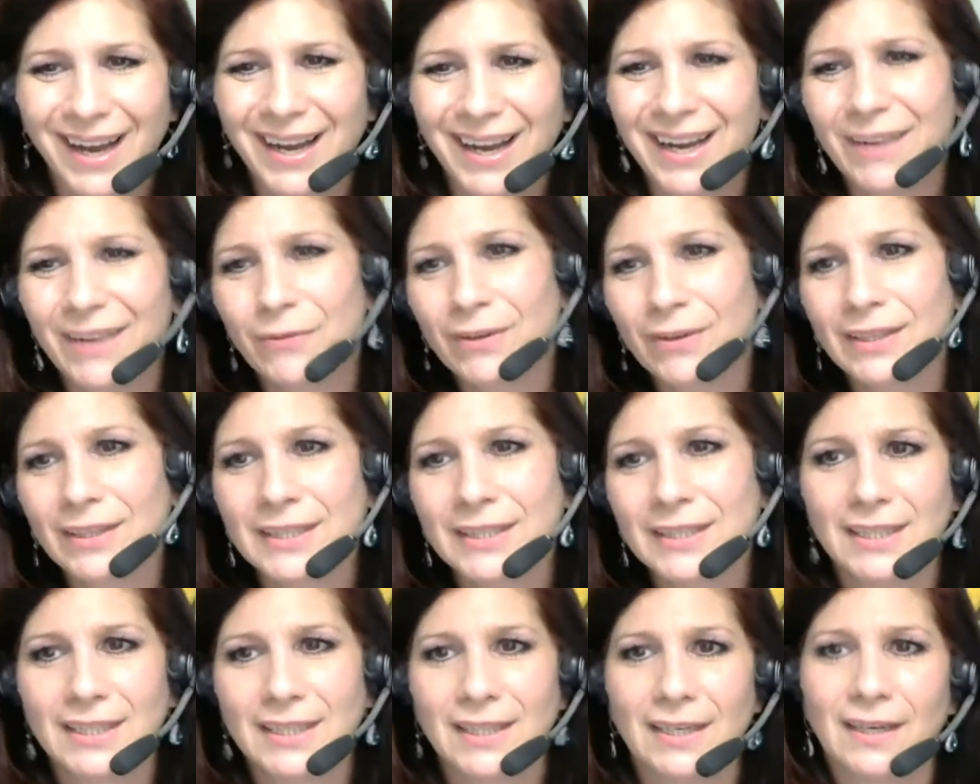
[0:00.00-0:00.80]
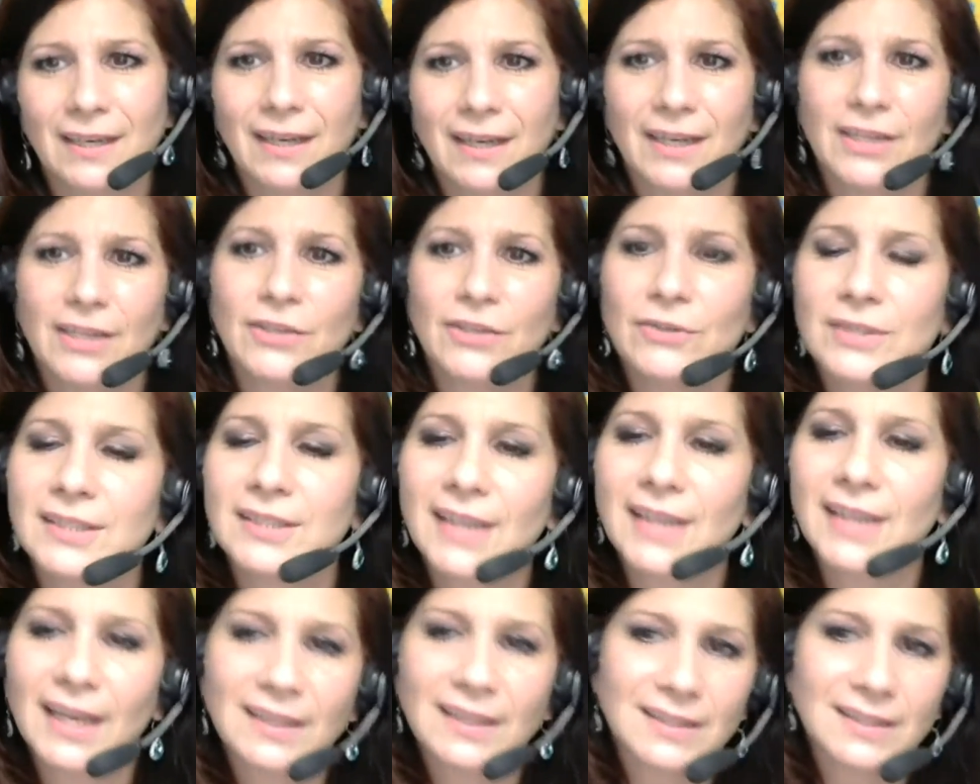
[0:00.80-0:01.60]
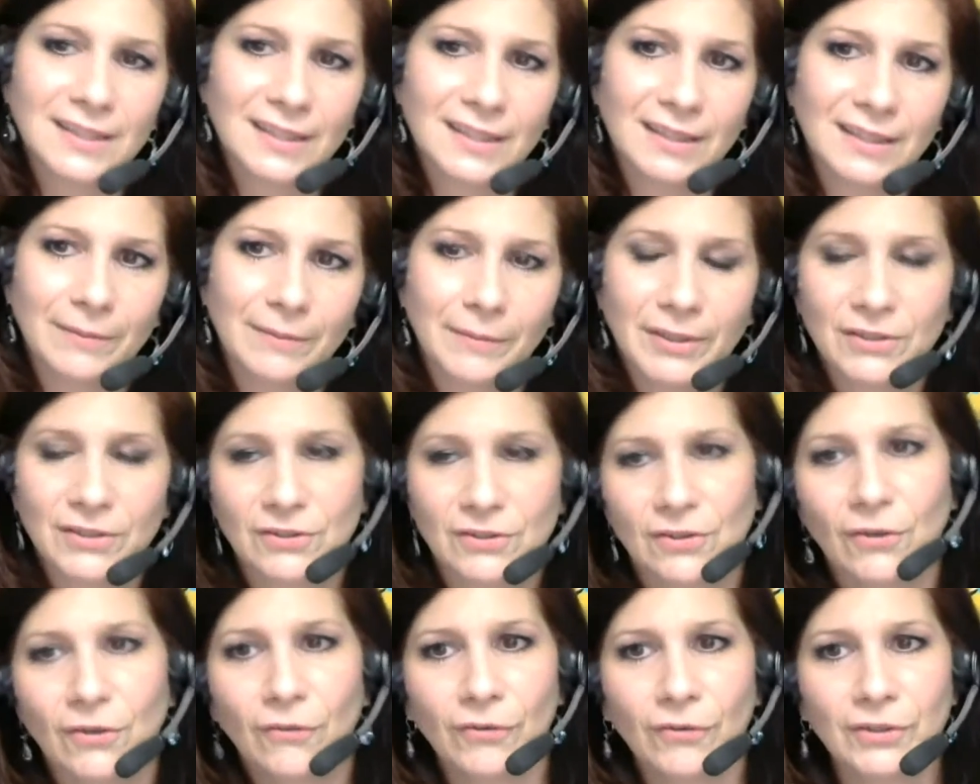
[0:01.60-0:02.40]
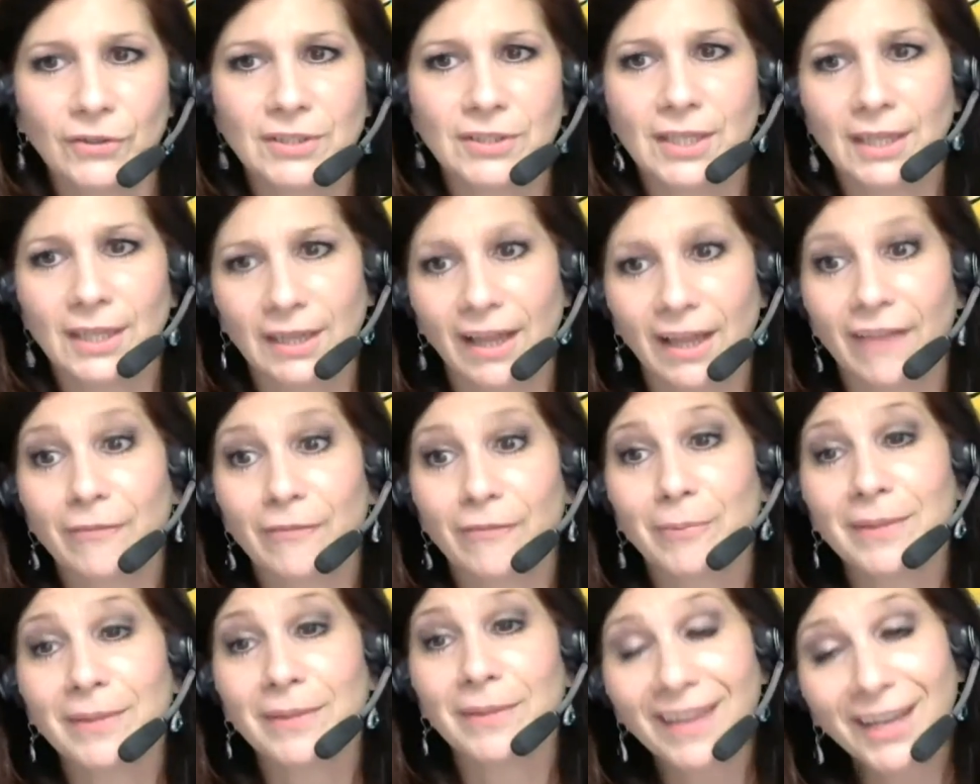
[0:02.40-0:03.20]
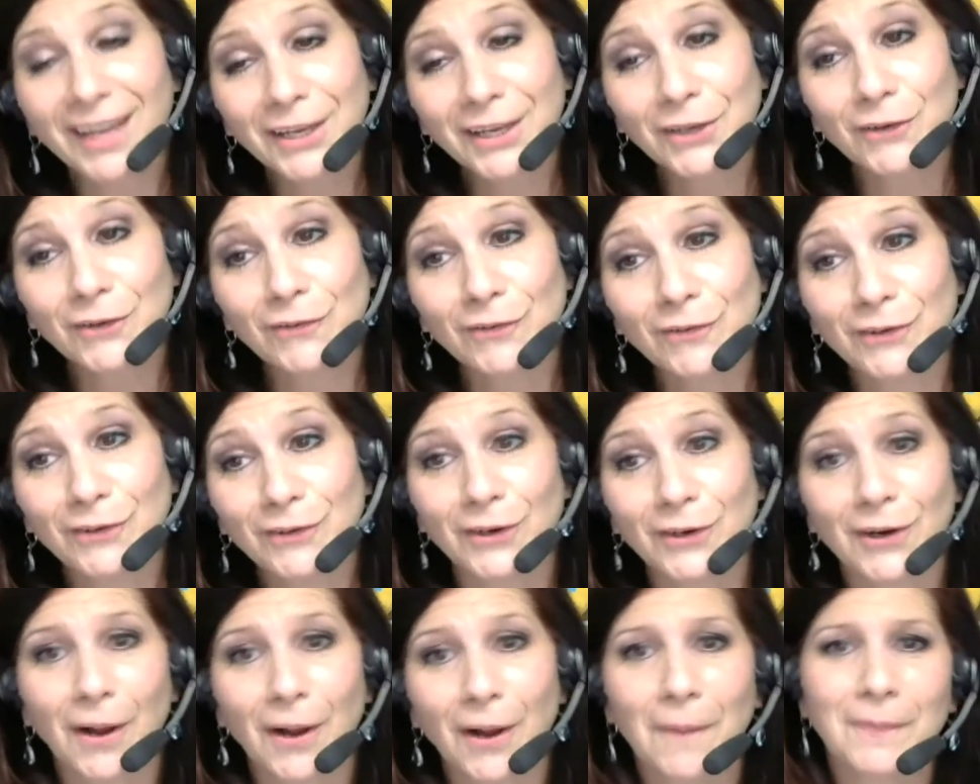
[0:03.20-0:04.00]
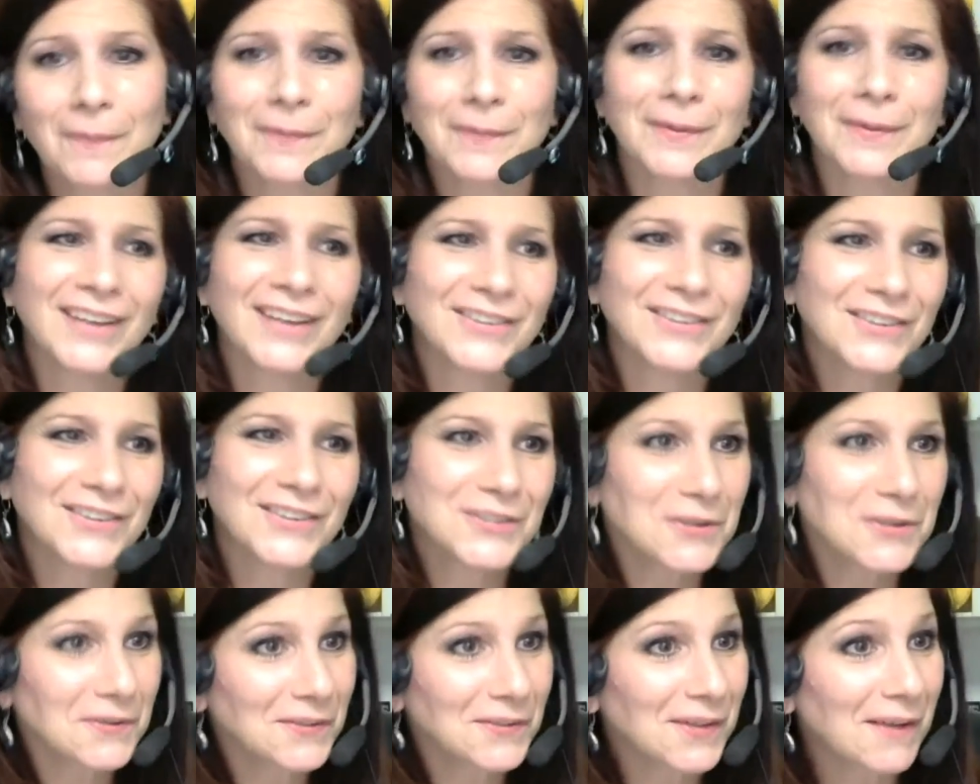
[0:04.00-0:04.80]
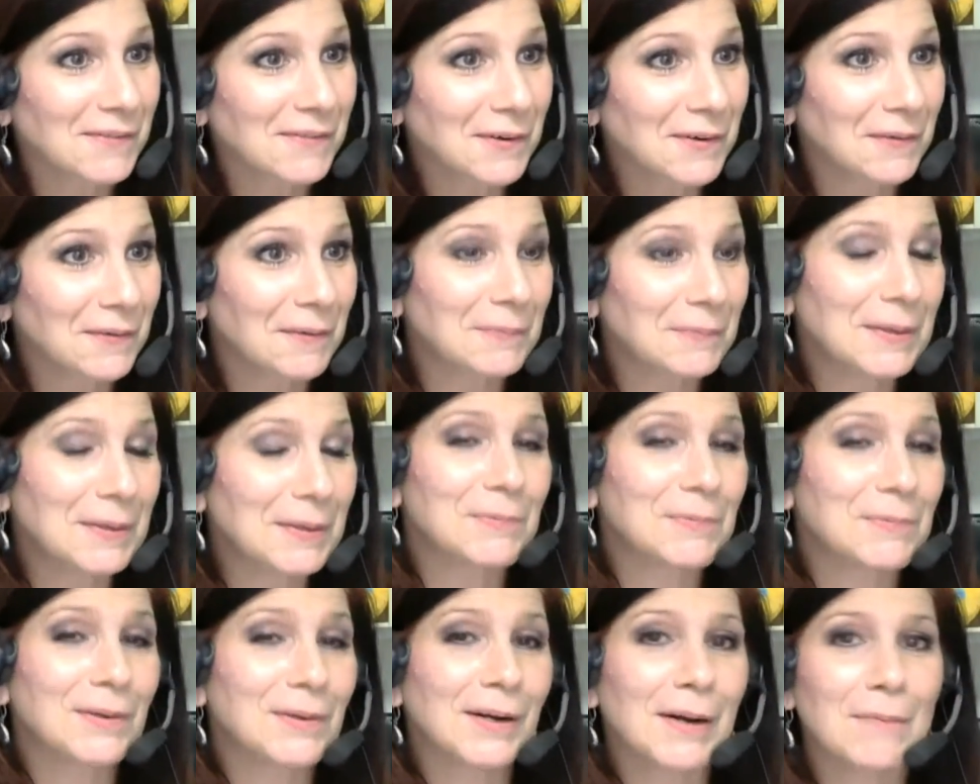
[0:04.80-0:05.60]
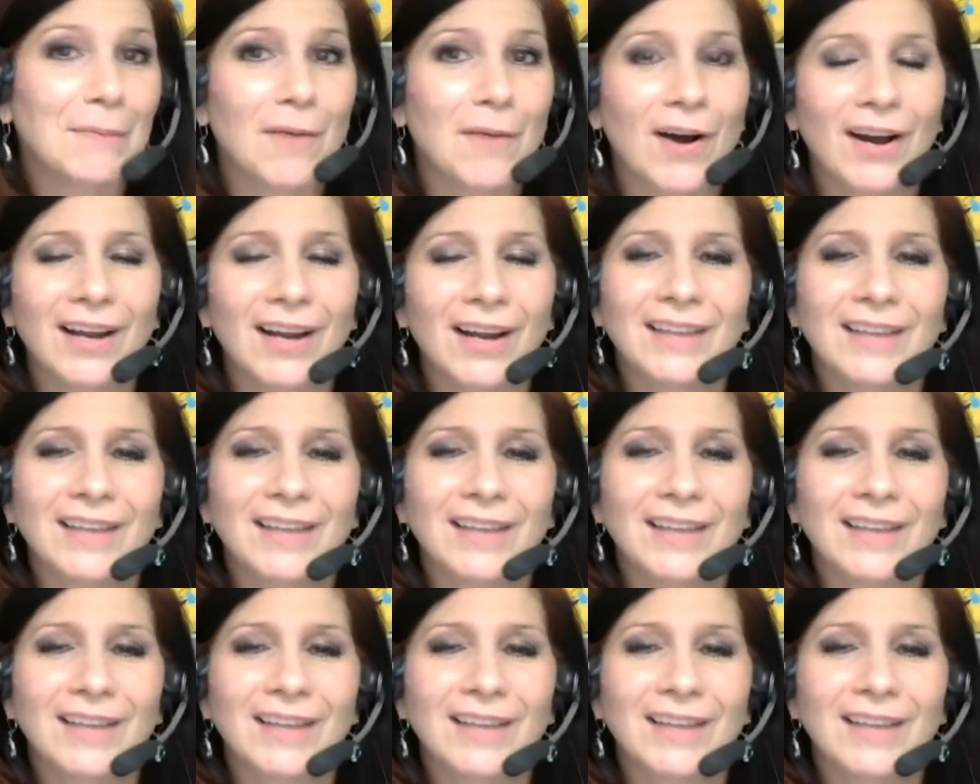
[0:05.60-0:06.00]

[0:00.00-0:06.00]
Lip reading: I really didn't, honey. You just can't see them because they're over to the left. But thank you for your compliment. Don't you love it when people come on?